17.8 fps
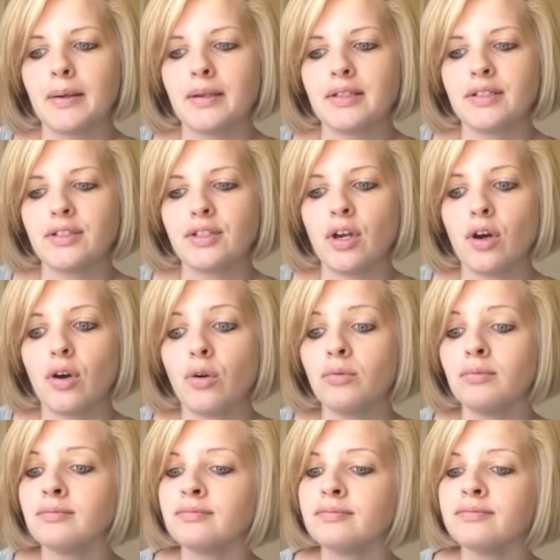
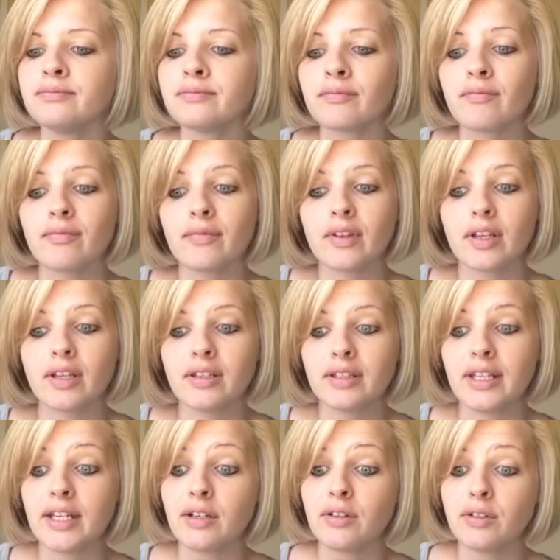So
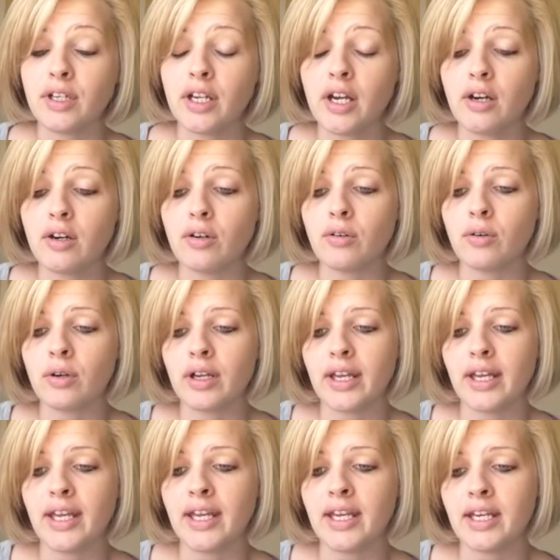they don't know,
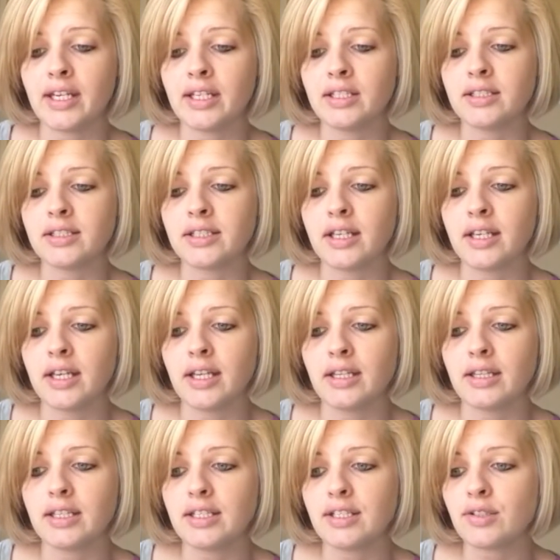and
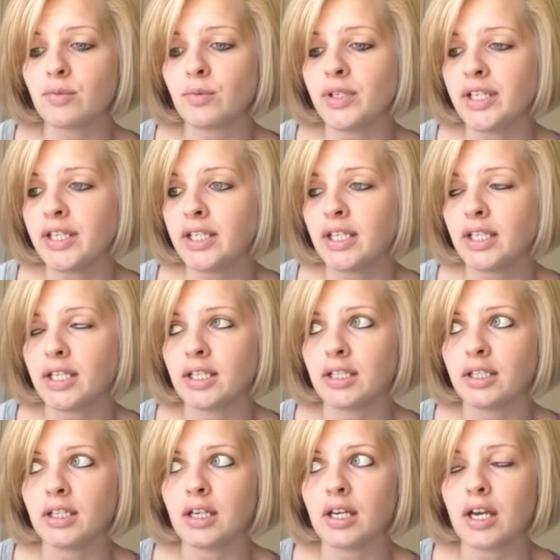this
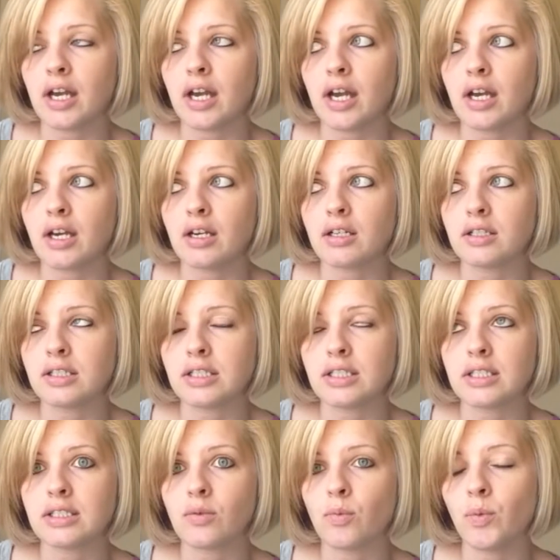weekend
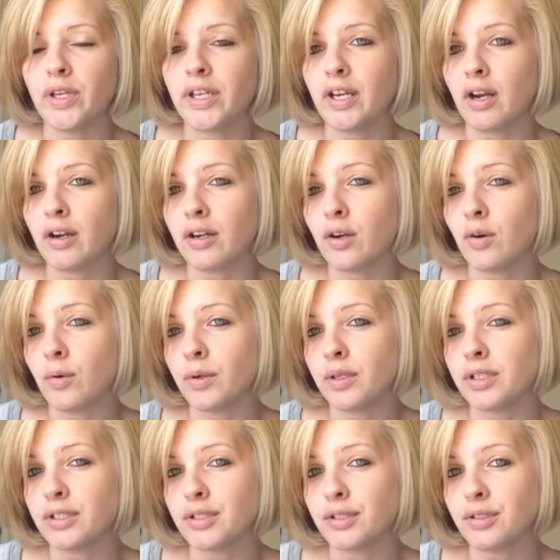we are
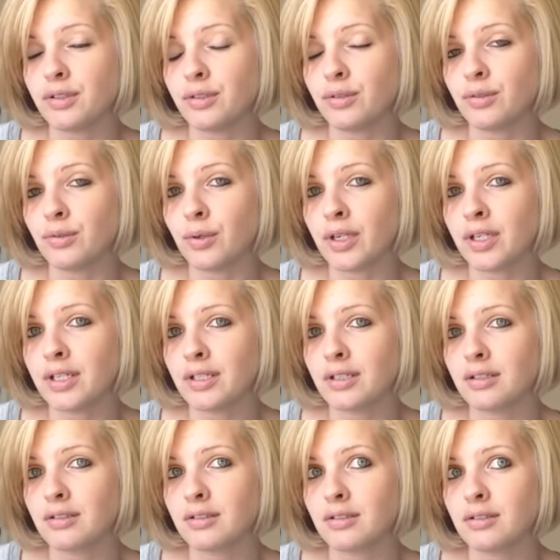going to
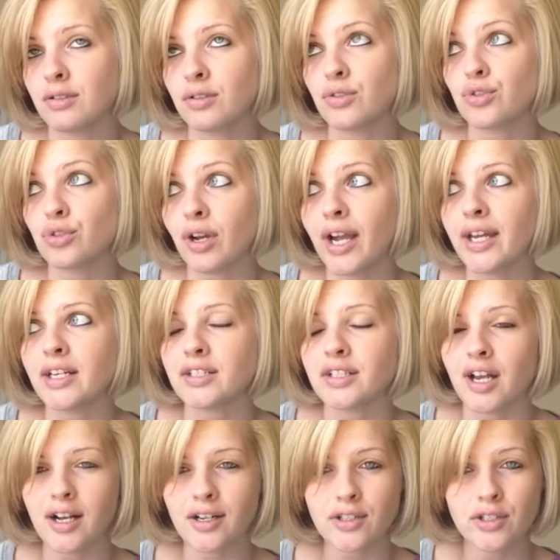try to
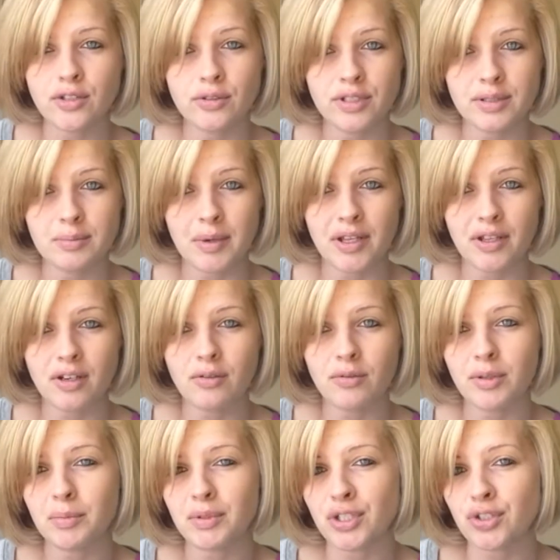talk to his mother.
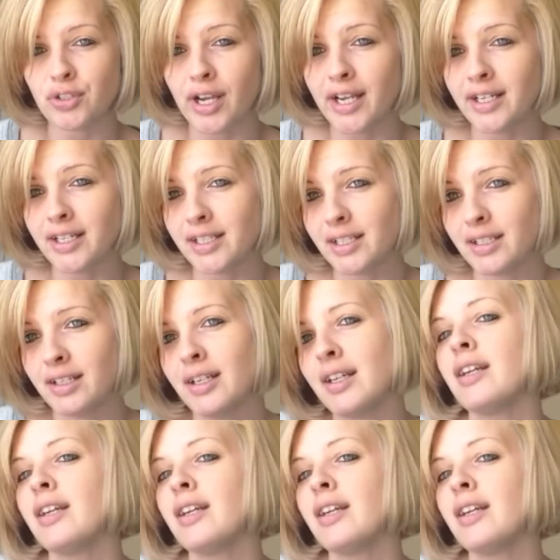We've been trying to